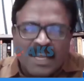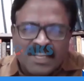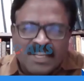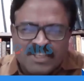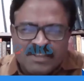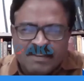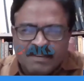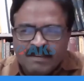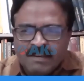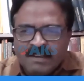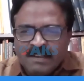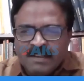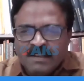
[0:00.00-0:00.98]
past.
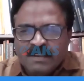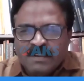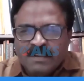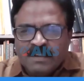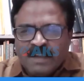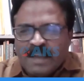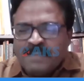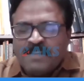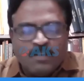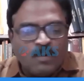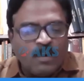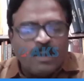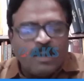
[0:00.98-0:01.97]
As
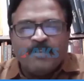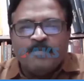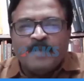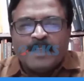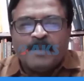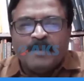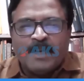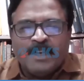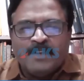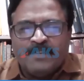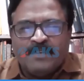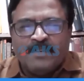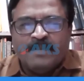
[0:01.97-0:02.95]
a student of
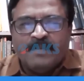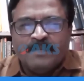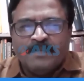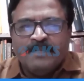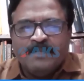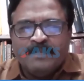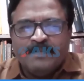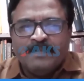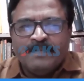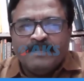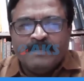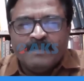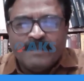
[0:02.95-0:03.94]
mathematics,
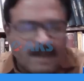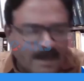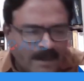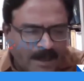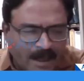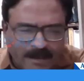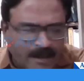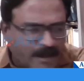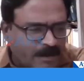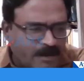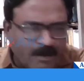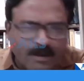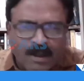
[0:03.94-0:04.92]
I
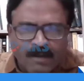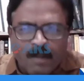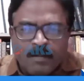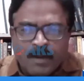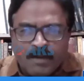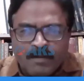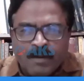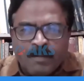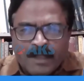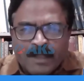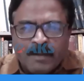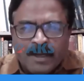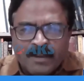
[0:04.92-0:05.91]
think you have opted for
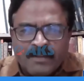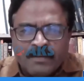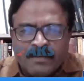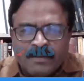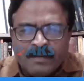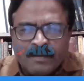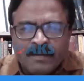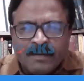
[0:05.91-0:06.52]
mathematics.